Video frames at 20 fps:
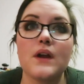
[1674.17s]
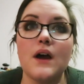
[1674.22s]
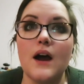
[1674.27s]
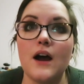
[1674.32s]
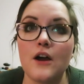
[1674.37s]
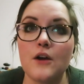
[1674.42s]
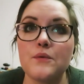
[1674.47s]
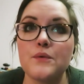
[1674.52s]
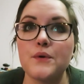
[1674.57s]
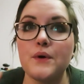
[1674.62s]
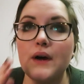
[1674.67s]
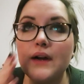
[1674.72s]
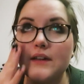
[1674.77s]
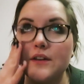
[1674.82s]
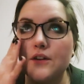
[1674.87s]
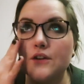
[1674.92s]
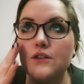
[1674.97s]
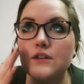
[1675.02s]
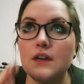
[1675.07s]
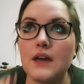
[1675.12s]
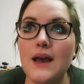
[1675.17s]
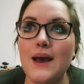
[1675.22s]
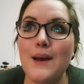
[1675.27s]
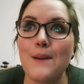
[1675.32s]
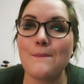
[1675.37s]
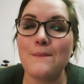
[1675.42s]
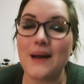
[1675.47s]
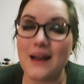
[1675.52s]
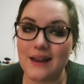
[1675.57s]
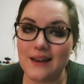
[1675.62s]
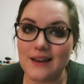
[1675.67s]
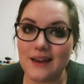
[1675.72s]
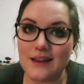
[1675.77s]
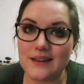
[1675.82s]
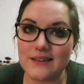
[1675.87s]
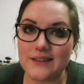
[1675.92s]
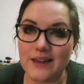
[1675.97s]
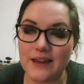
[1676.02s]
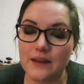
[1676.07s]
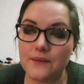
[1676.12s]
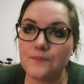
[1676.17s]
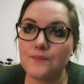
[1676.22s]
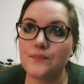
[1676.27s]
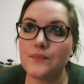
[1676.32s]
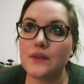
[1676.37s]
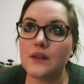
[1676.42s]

I hope you all had a good pancake day